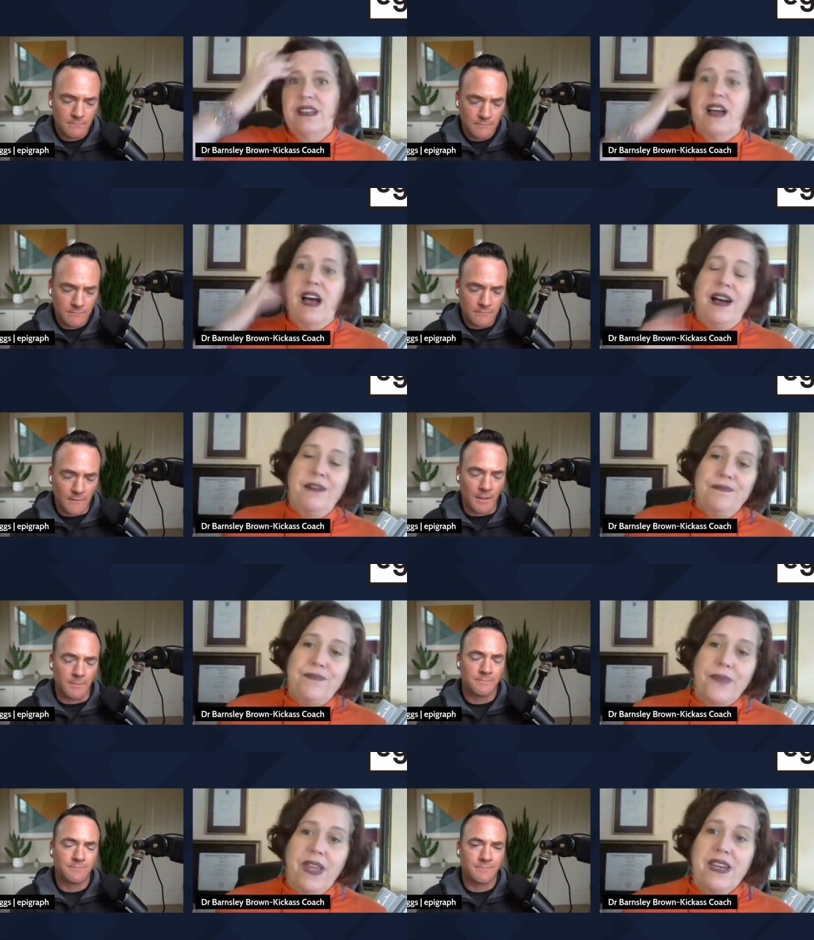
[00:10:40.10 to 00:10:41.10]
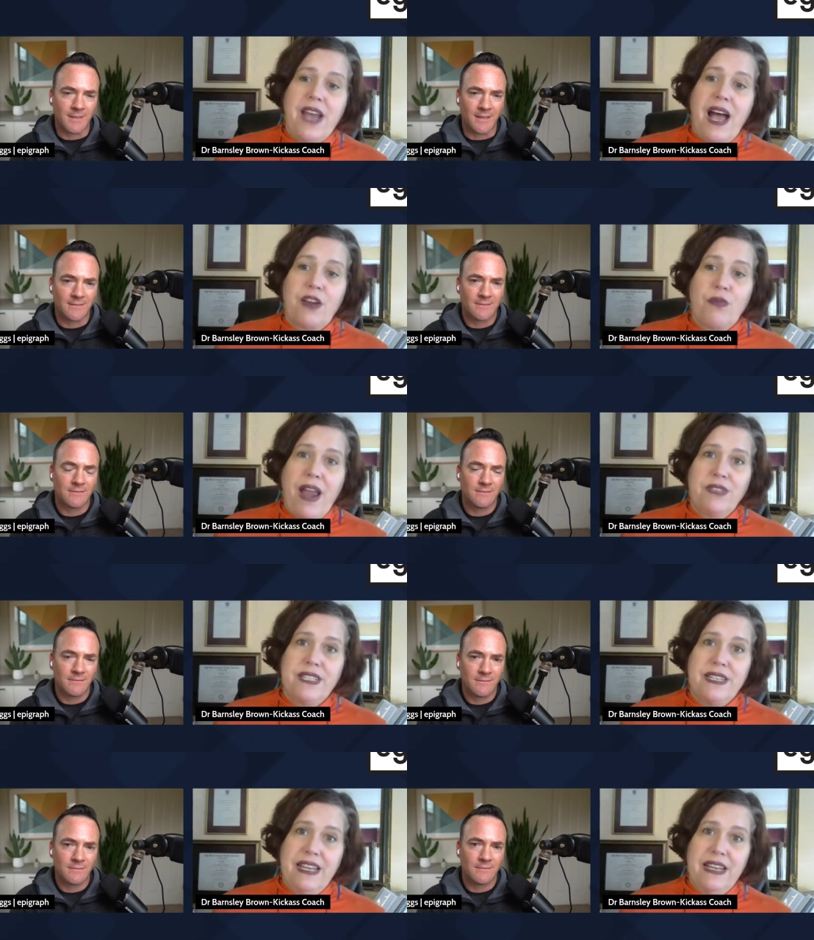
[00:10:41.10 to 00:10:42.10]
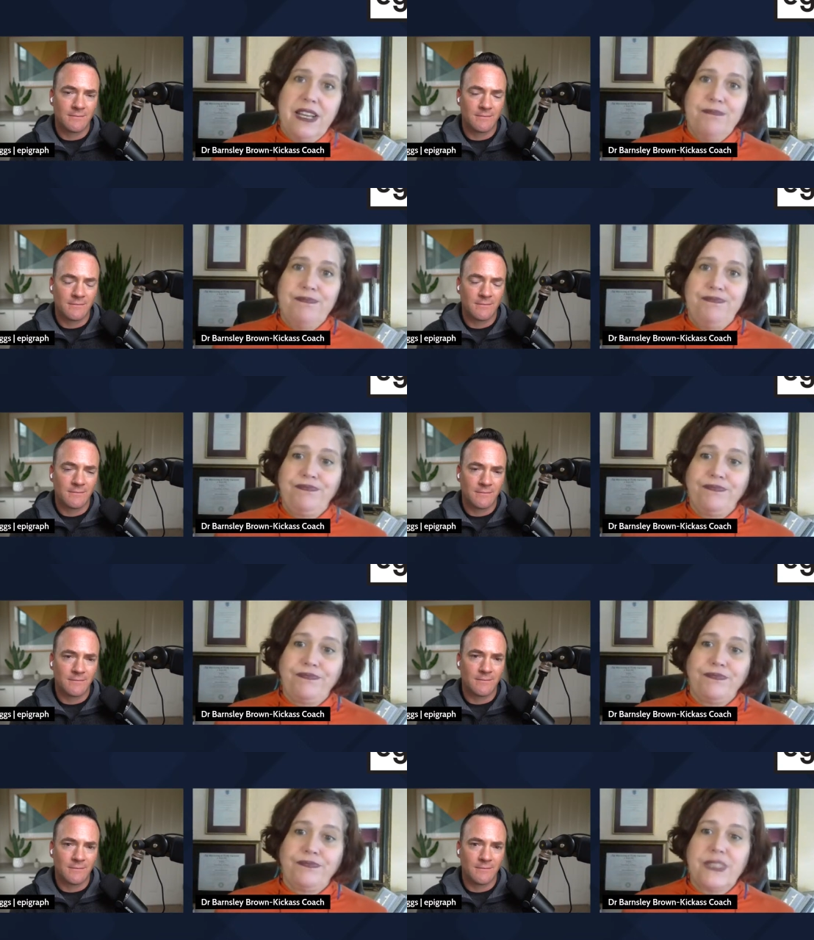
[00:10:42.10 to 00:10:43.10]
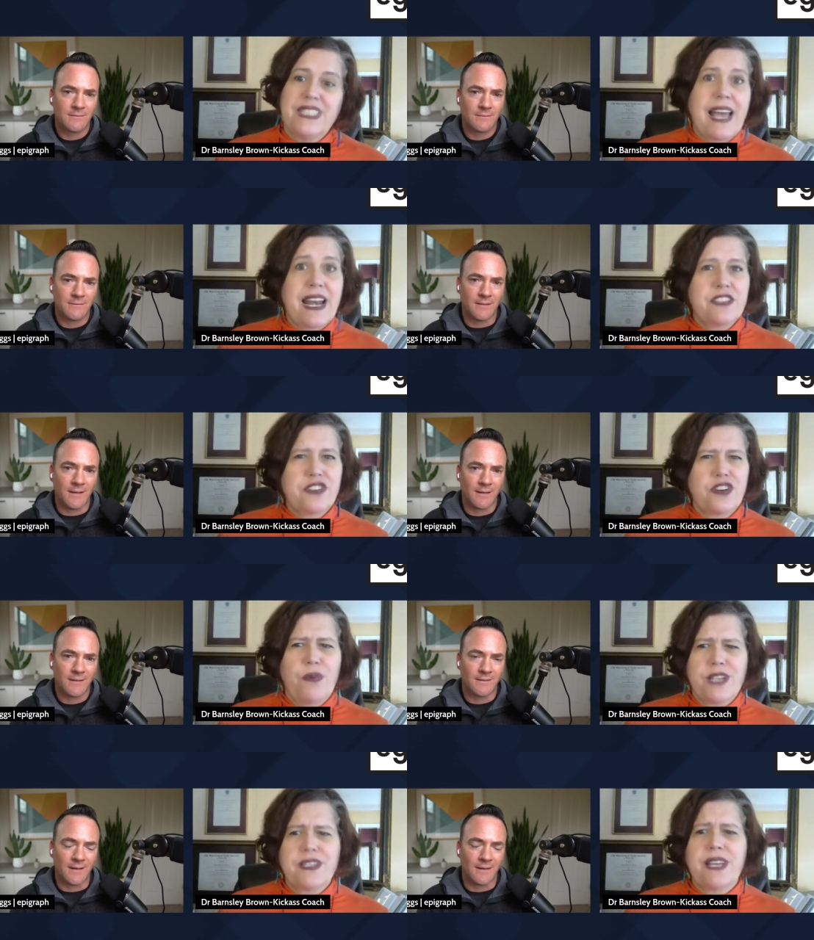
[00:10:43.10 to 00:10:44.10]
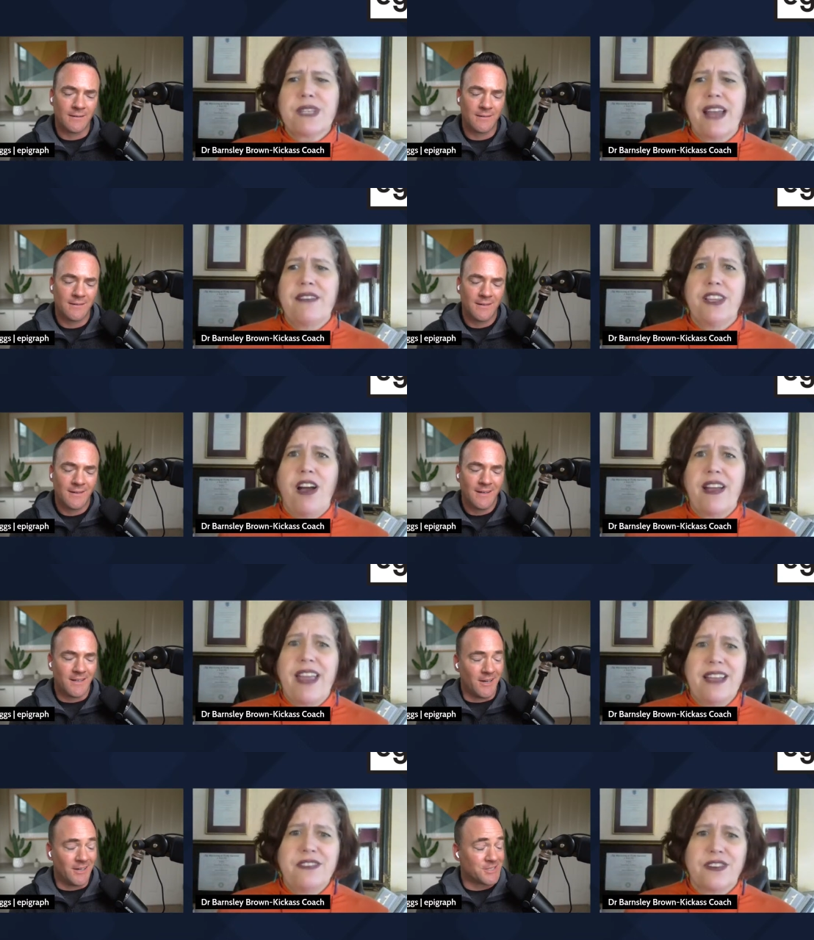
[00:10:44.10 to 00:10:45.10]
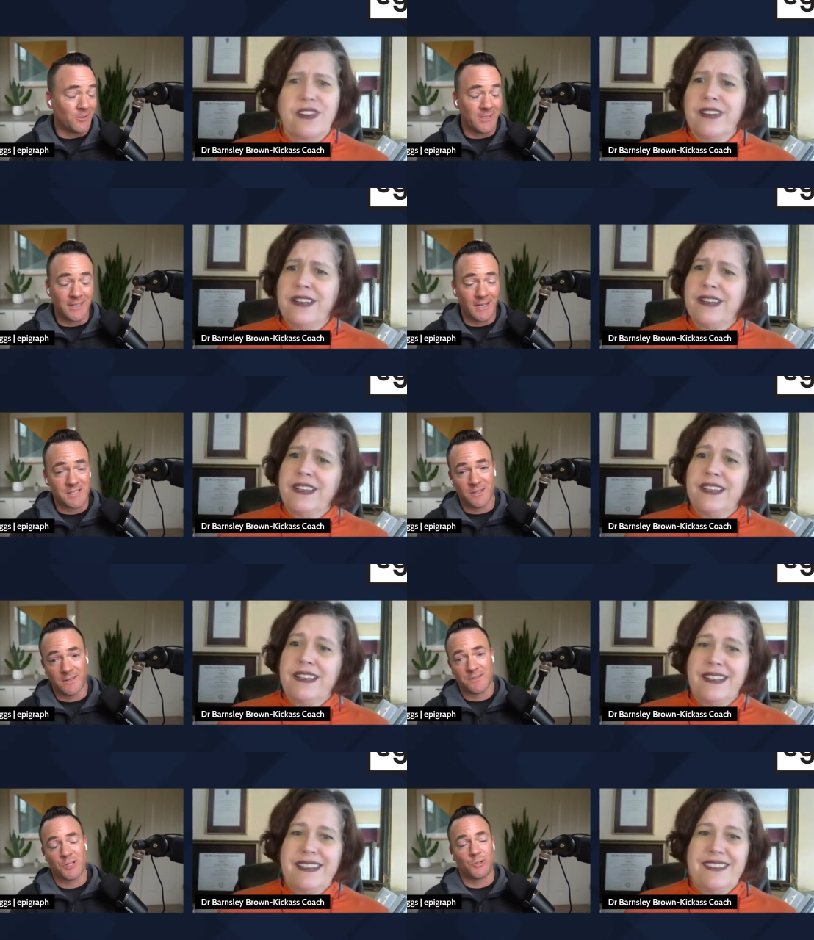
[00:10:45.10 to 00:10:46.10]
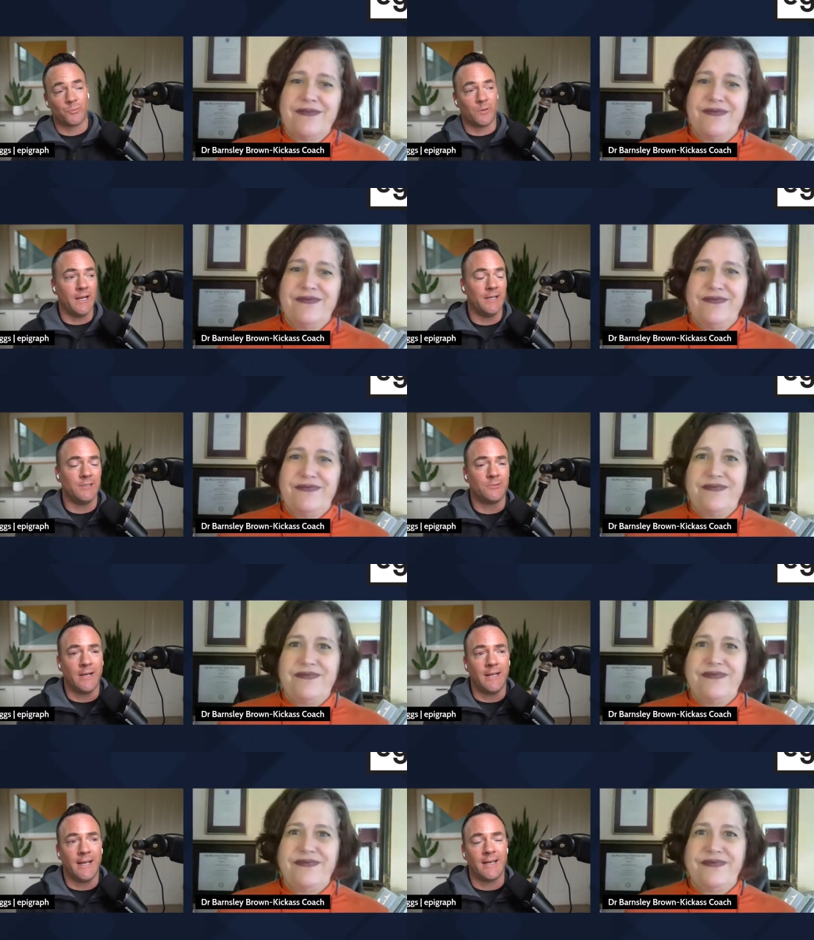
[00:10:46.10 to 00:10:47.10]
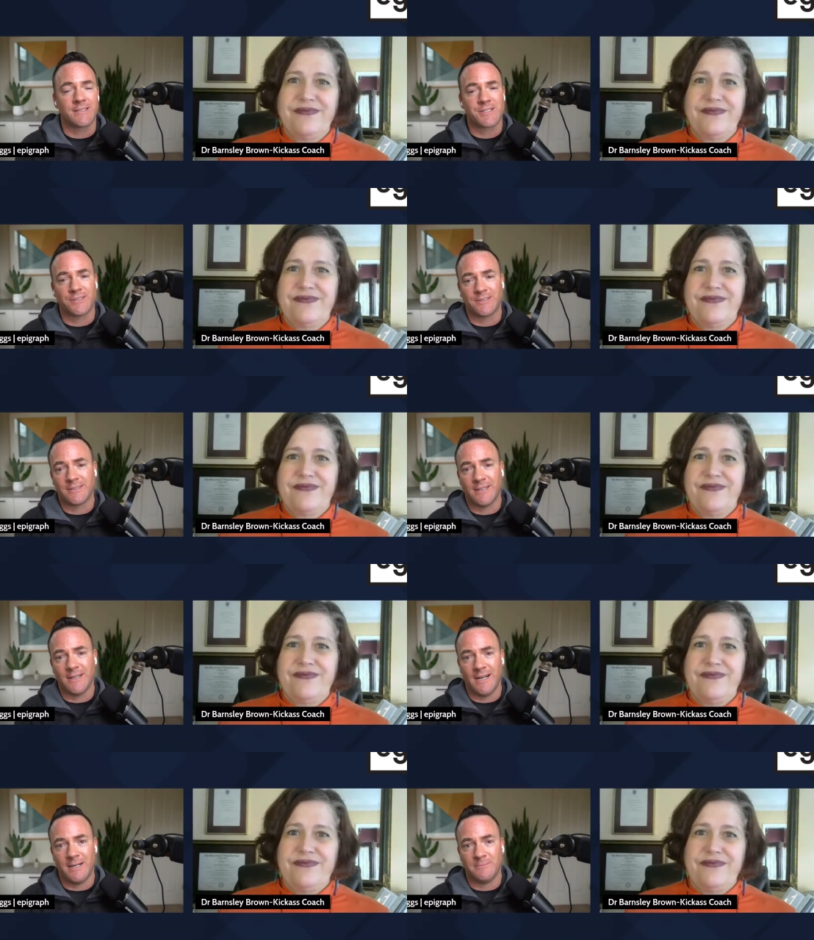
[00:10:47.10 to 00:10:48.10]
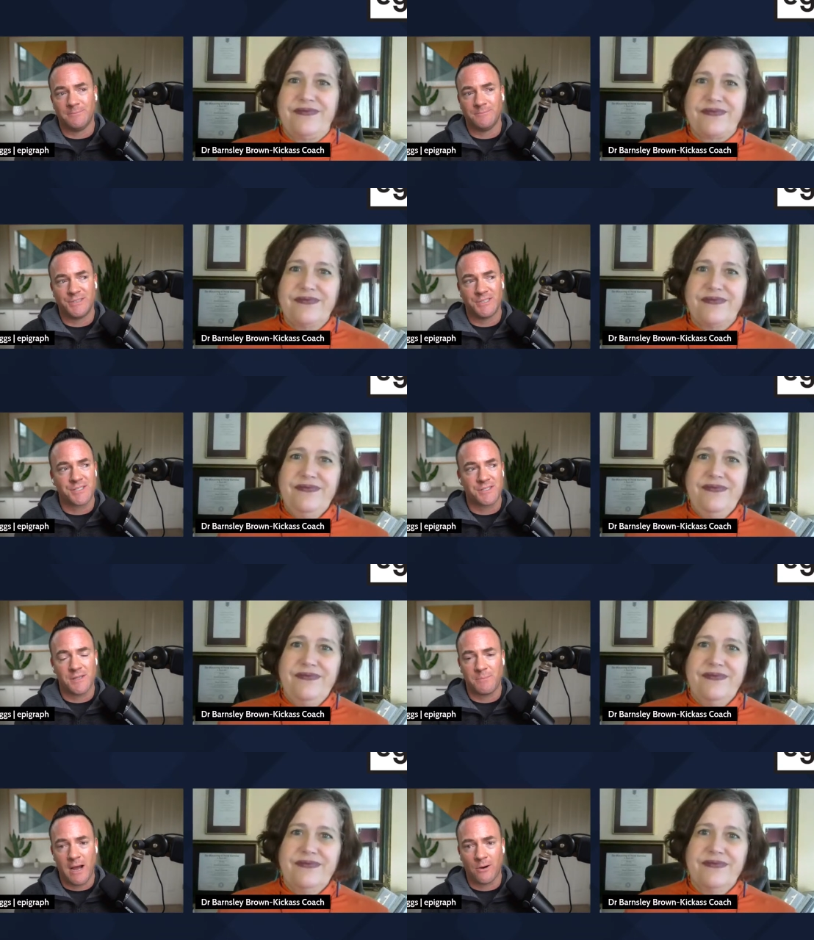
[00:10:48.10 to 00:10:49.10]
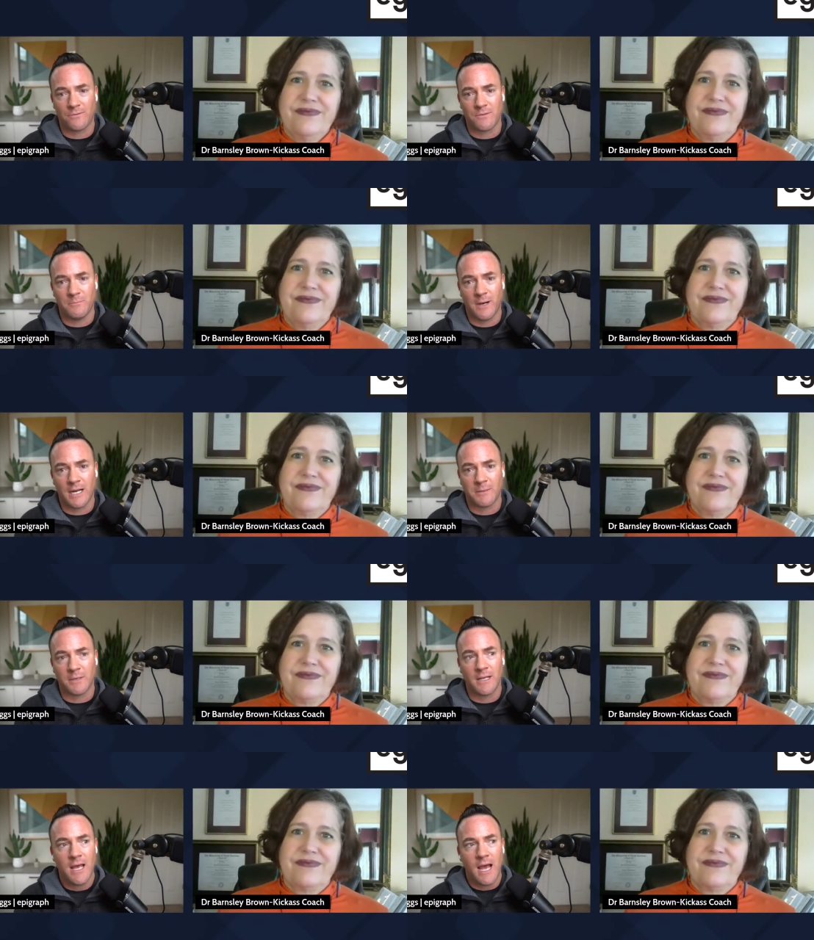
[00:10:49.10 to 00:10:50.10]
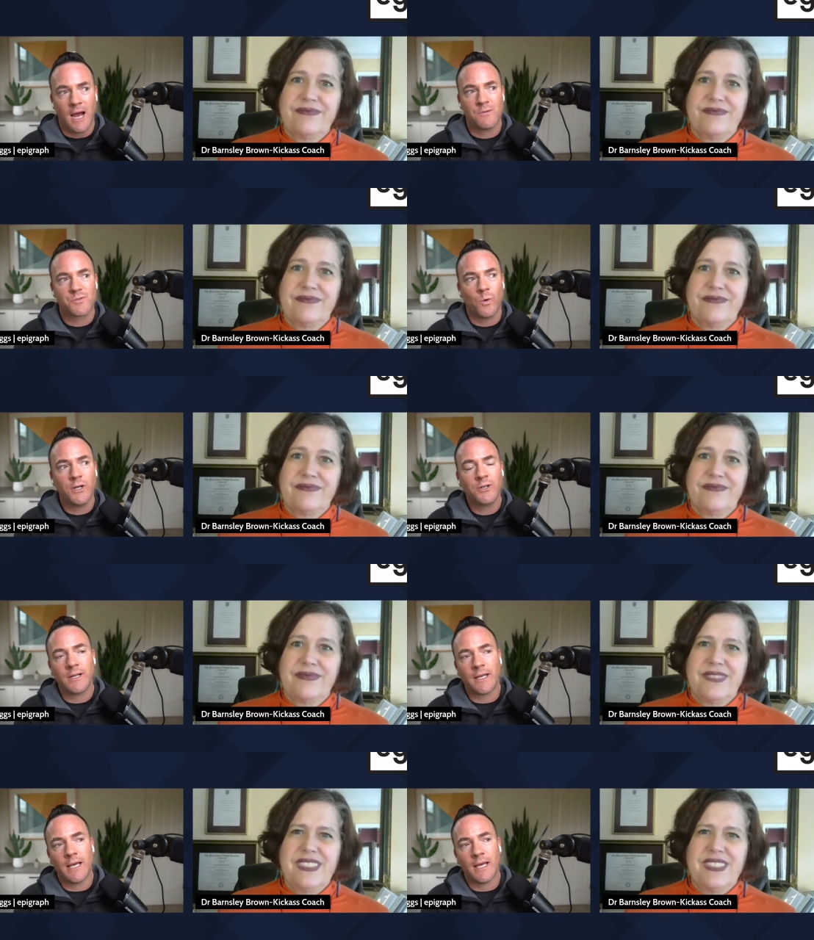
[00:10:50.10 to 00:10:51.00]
Speaker 1: um, and not grounded in it. Does that answer your question? That was kind of a long answer. No,
Speaker 2: totally does. No, that was a great, great answer. Um, just the power of embodiment. I was wondering,